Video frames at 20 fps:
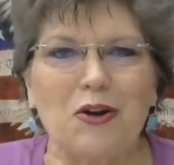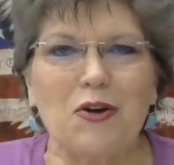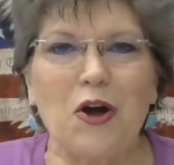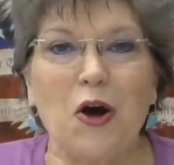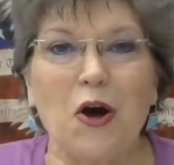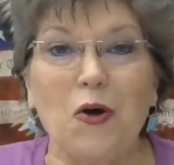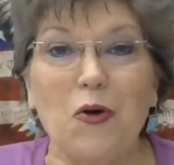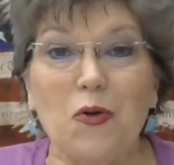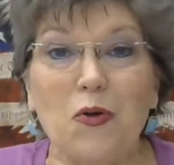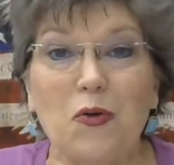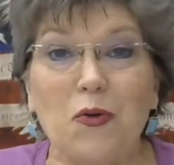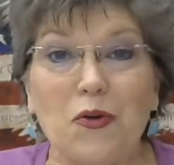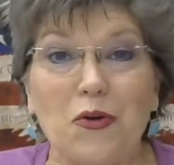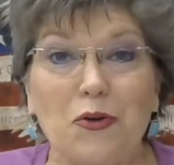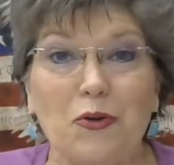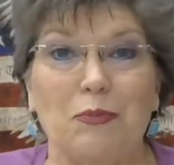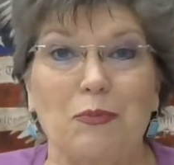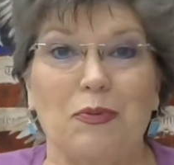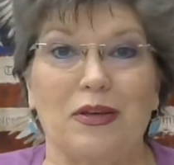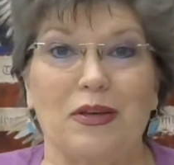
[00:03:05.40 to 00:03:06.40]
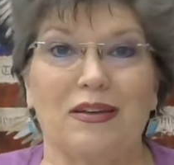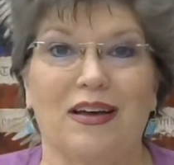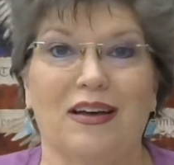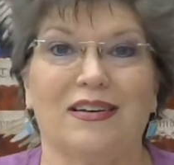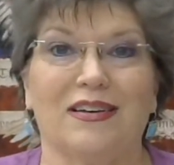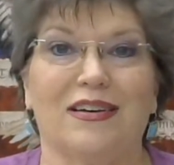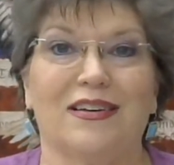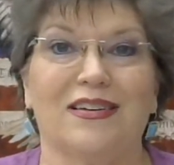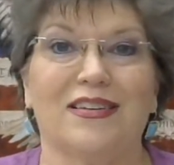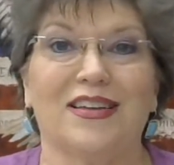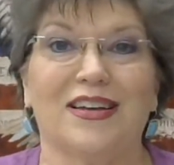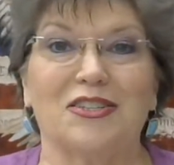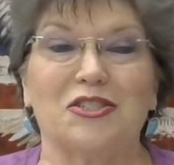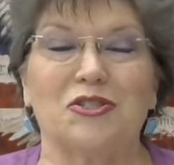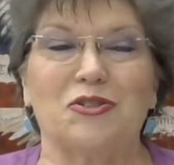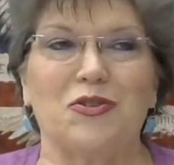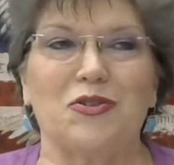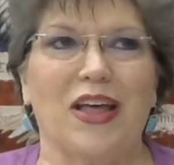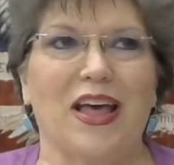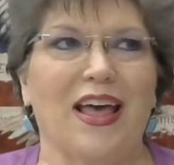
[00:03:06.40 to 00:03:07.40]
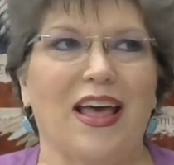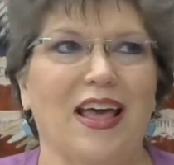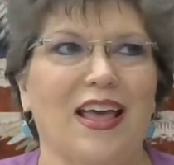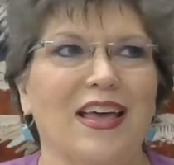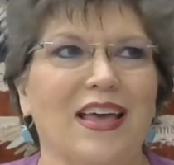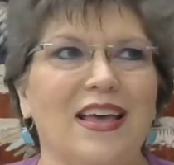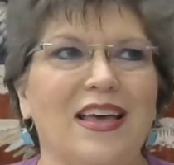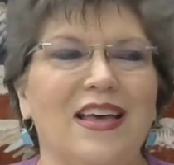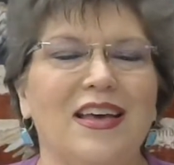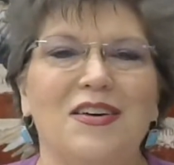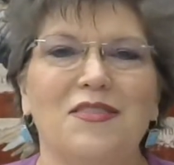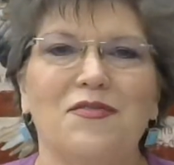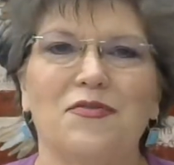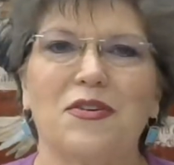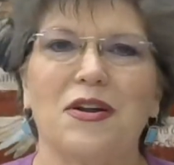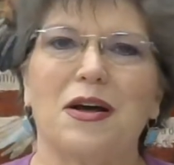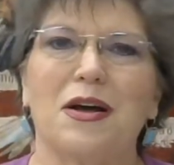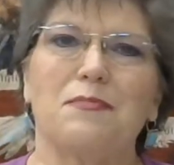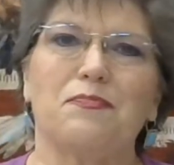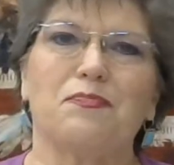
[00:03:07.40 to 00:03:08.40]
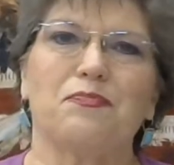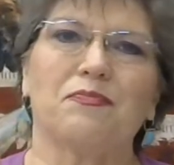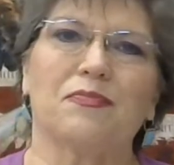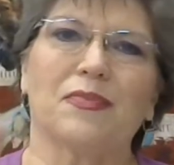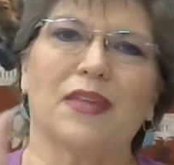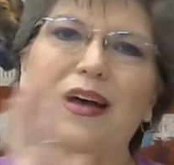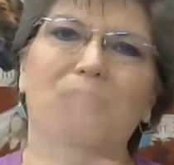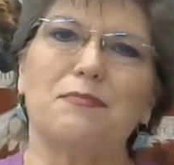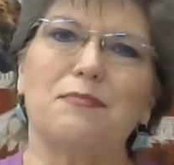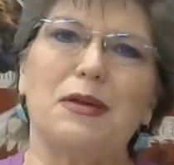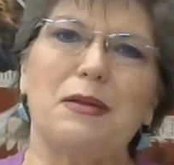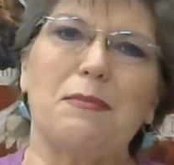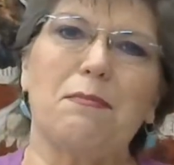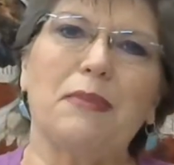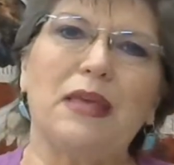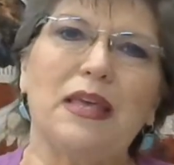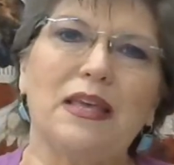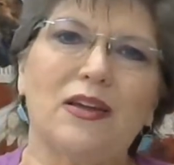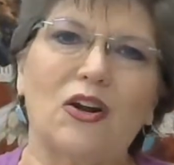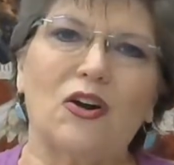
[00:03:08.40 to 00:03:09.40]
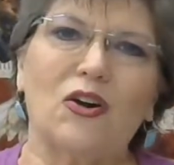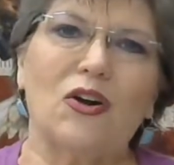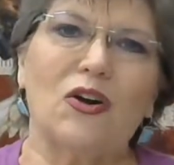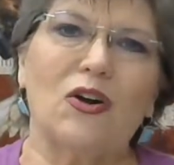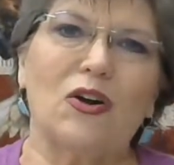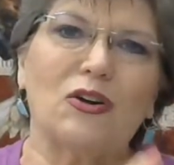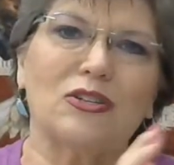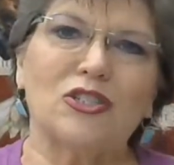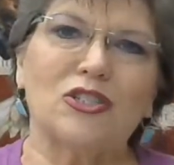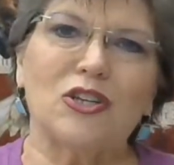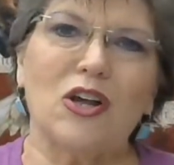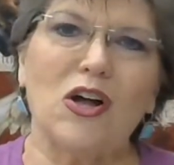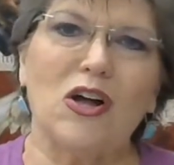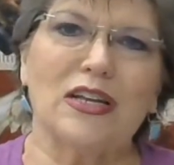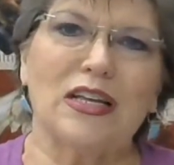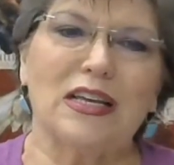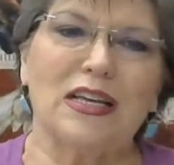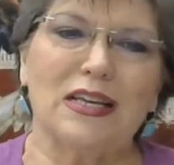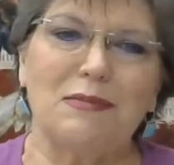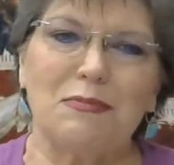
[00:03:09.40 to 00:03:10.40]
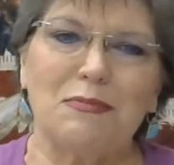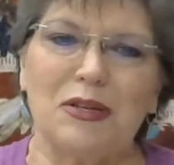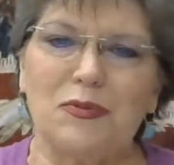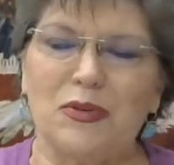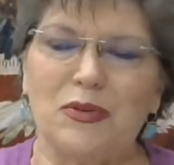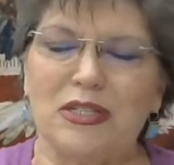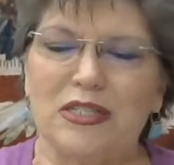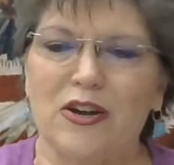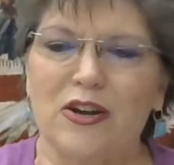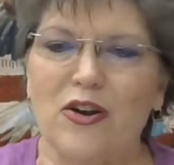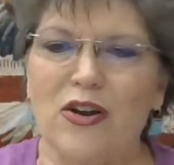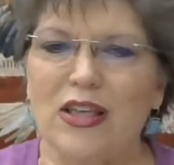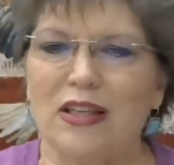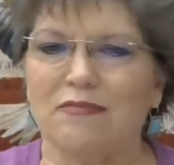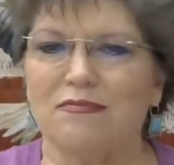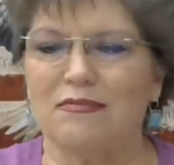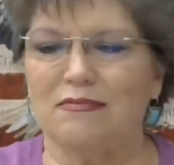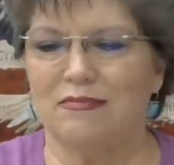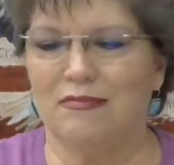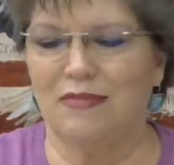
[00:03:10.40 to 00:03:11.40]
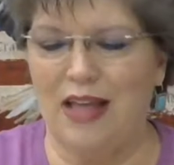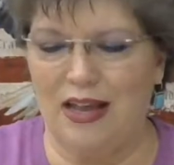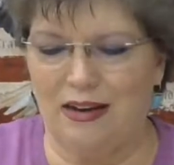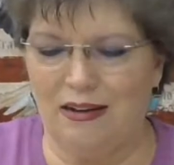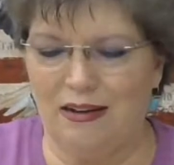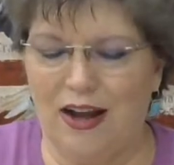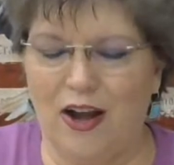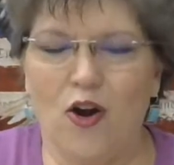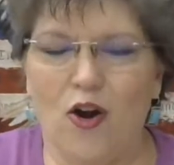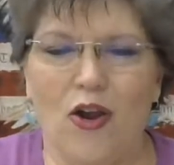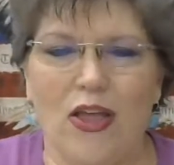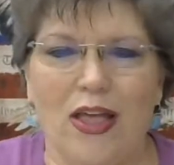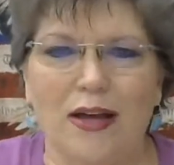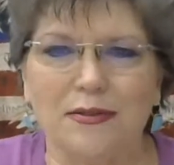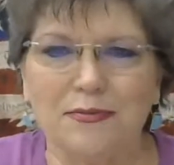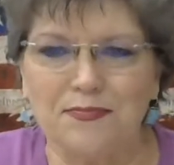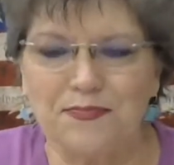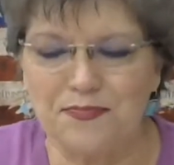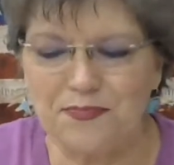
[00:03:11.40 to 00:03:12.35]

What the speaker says: her whole group yesterday from up at Meeker, Shawnee, Midwest area, that area.